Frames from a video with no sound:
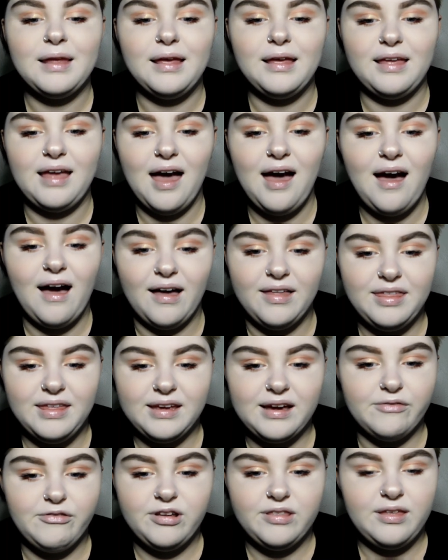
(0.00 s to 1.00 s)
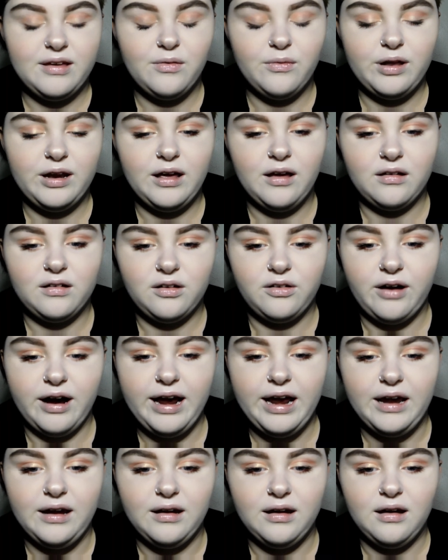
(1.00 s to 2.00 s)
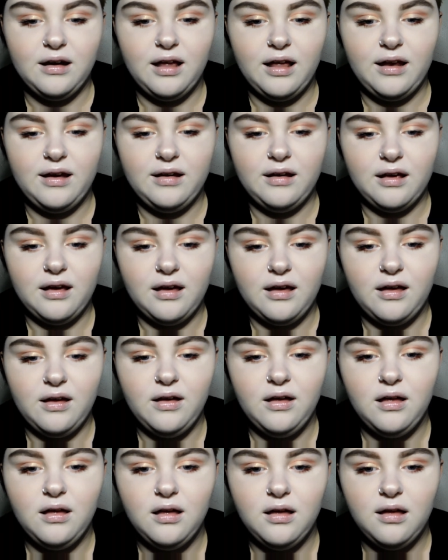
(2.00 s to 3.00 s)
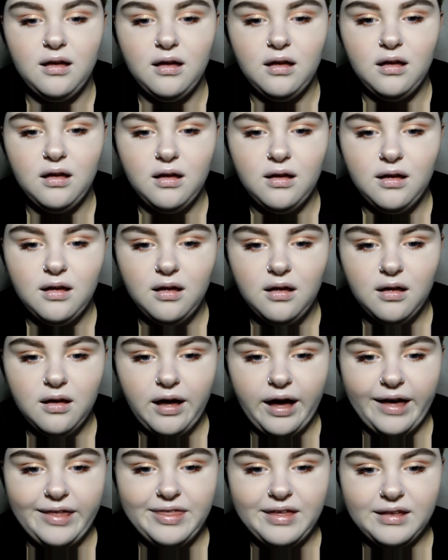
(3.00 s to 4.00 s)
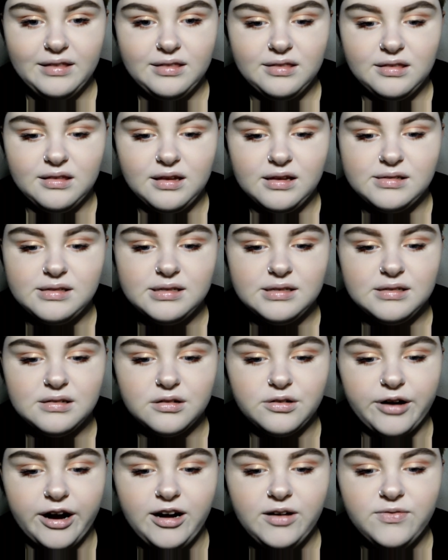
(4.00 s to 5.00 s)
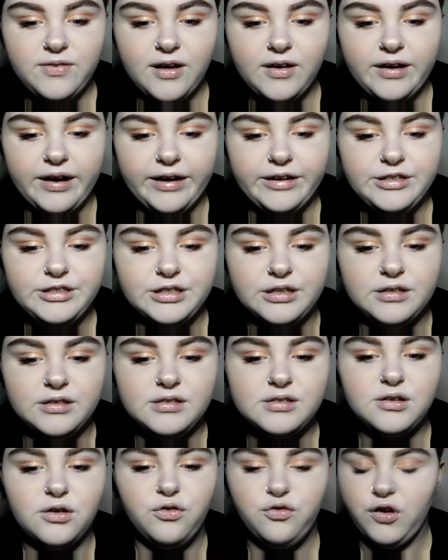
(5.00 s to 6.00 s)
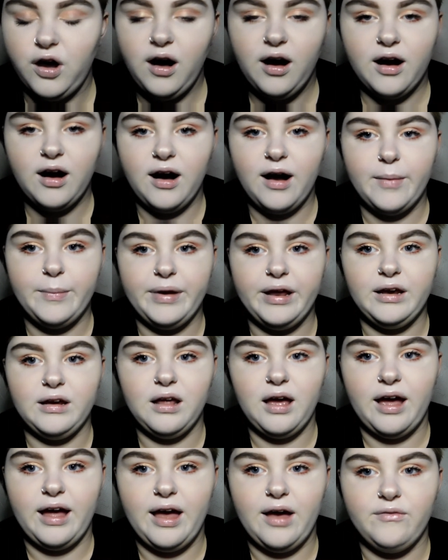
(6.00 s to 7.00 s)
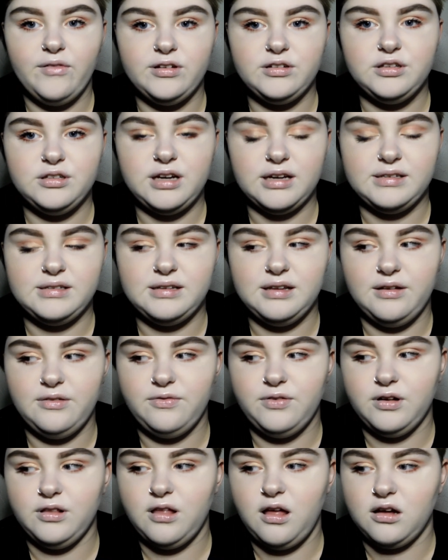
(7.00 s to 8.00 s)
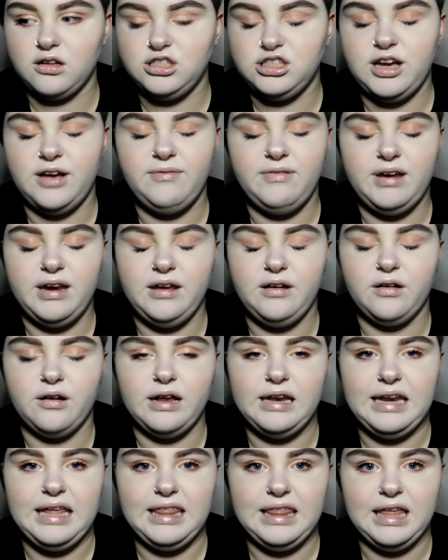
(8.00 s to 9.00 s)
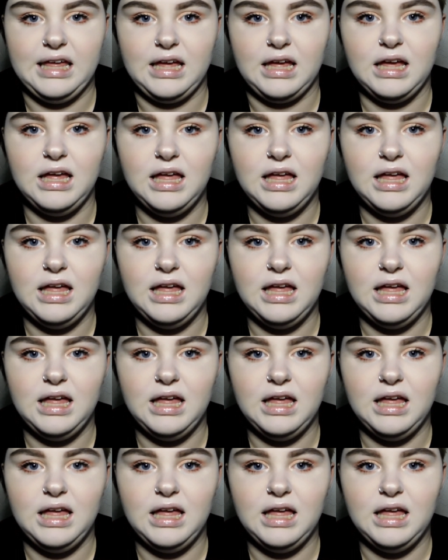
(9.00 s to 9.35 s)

Yeah, I think everything went on great, and I think this is a great foundation so far. I mean, I haven't tested it for longevity or anything,